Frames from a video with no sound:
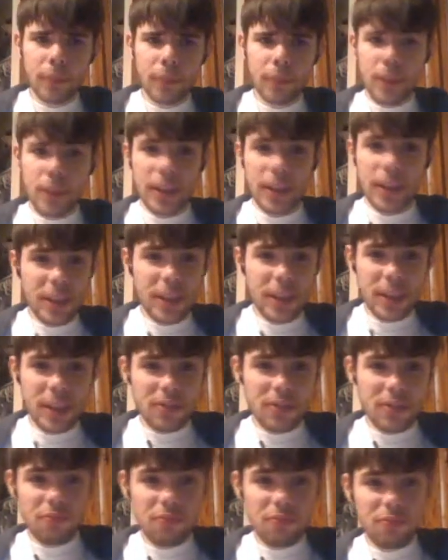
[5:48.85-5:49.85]
I mean, it,
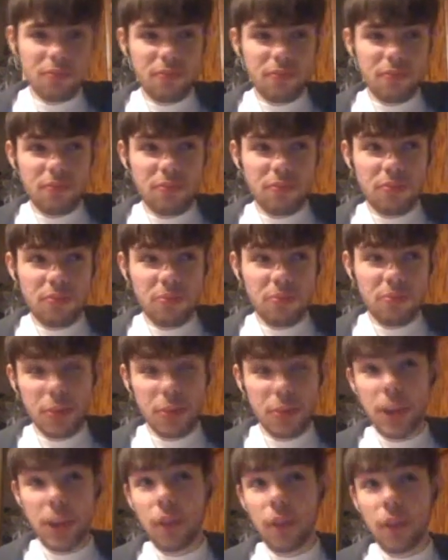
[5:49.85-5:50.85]
it's
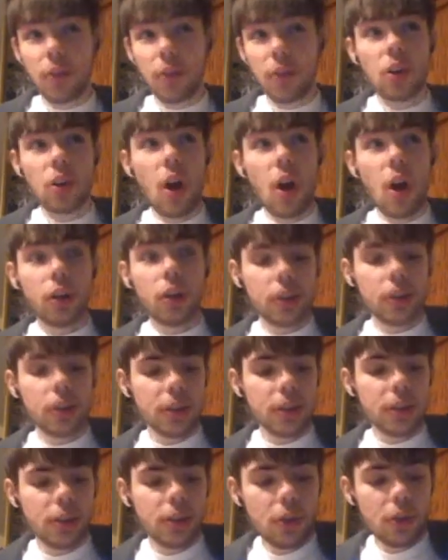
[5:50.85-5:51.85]
pretty good for a dollar. It's
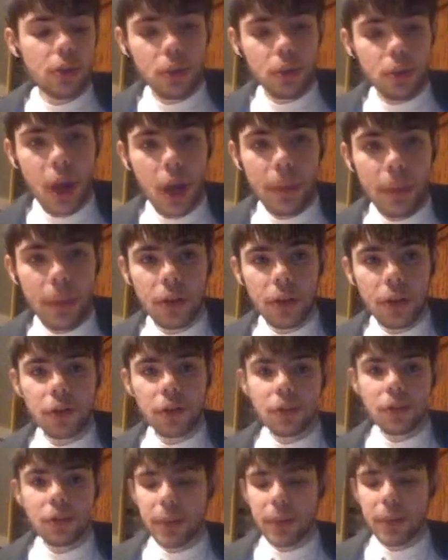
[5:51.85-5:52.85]
like you know ramen
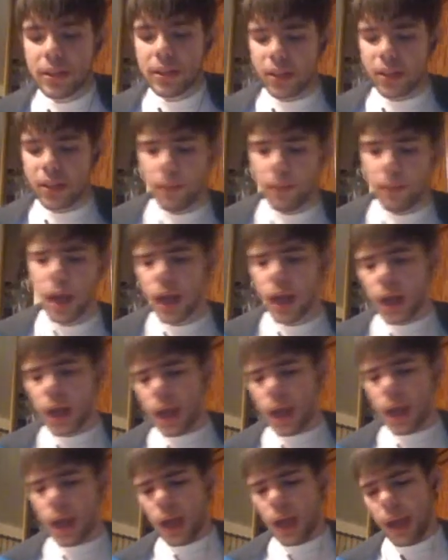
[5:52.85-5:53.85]
noodles with pizza. But...
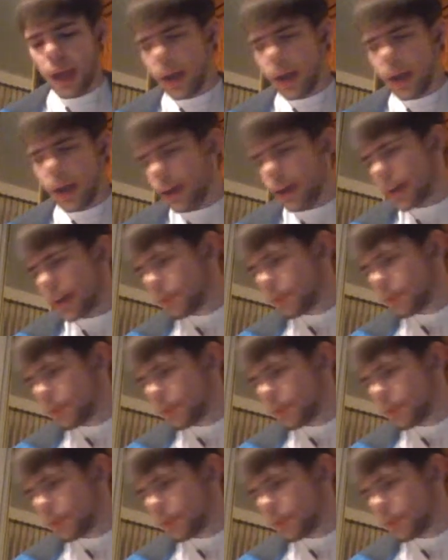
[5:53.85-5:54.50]
And as